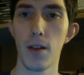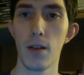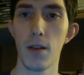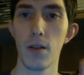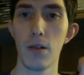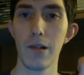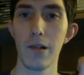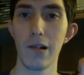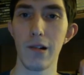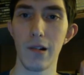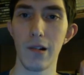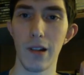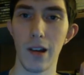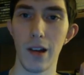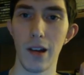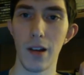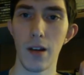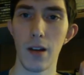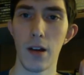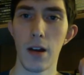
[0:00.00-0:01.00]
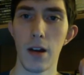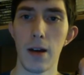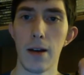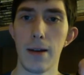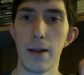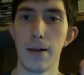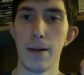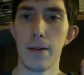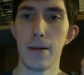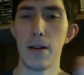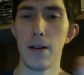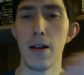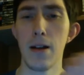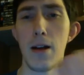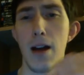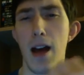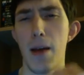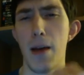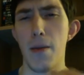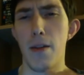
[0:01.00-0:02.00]
Okay.
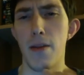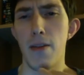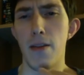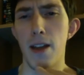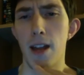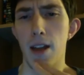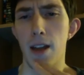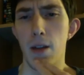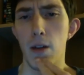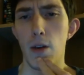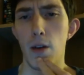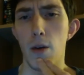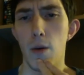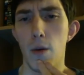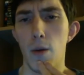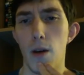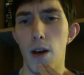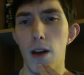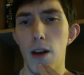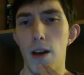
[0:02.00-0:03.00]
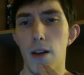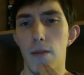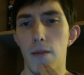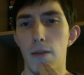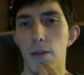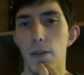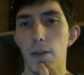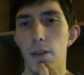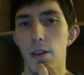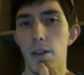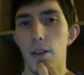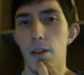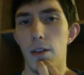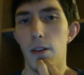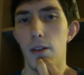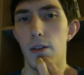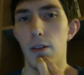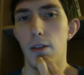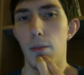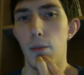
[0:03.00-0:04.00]
The thing, though, I have to say
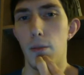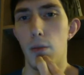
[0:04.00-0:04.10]
is,